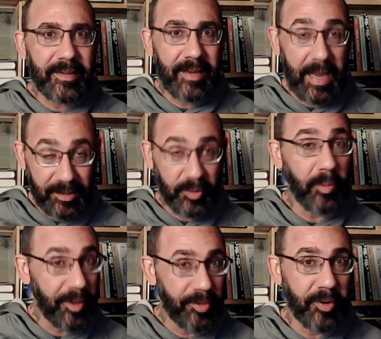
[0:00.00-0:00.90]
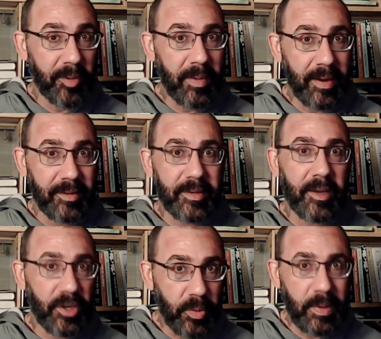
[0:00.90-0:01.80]
it's only 30 minutes
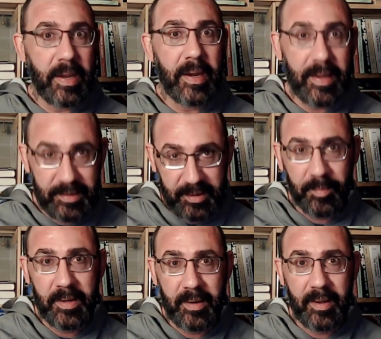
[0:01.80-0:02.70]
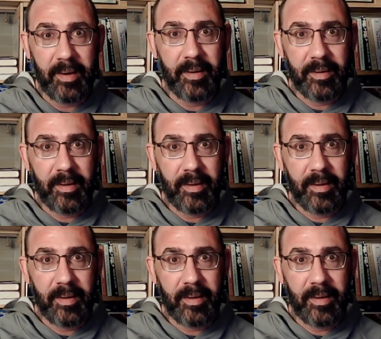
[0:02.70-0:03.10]
and you need to get something done.